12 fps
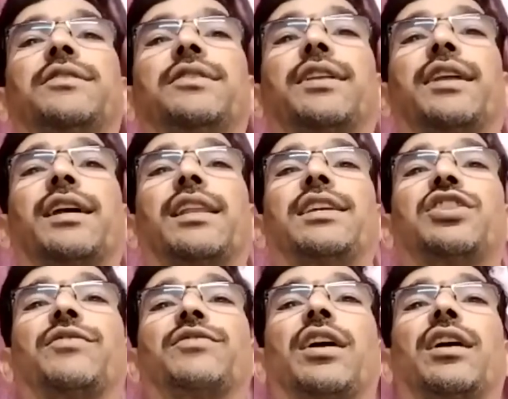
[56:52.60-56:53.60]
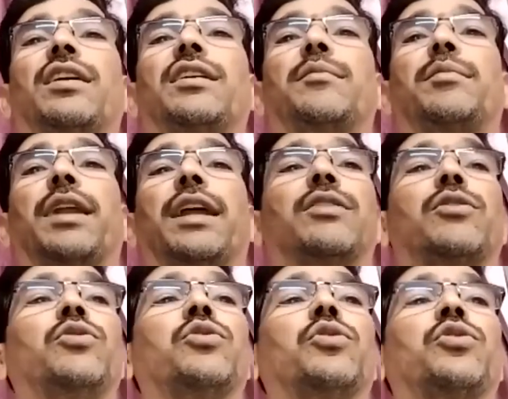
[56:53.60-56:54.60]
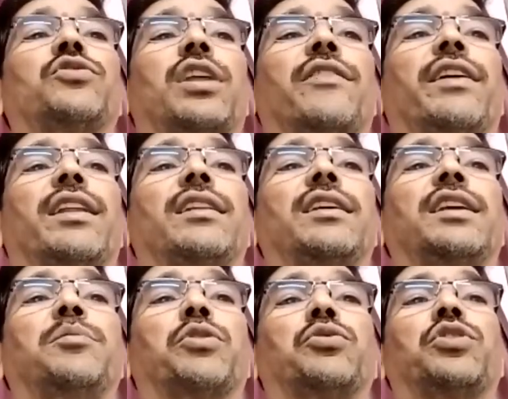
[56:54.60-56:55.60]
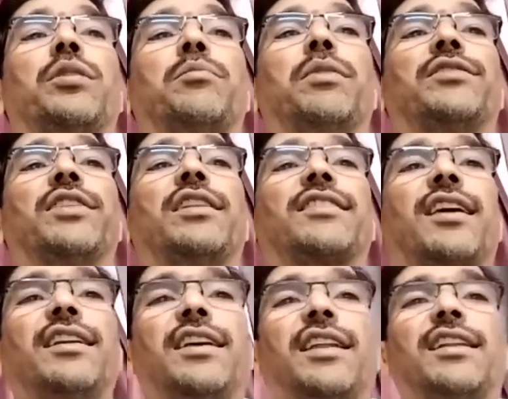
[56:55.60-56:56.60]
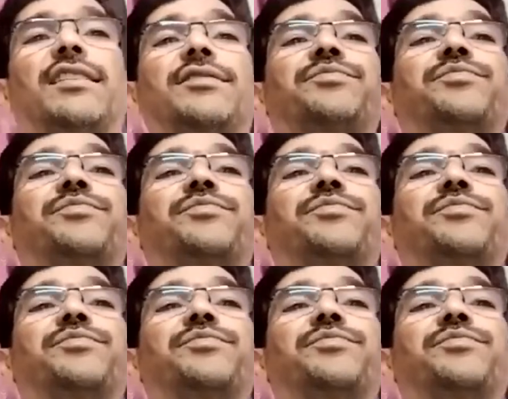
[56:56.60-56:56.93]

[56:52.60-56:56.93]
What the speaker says: regulation of the blood glucose level, improve the muscle skeleton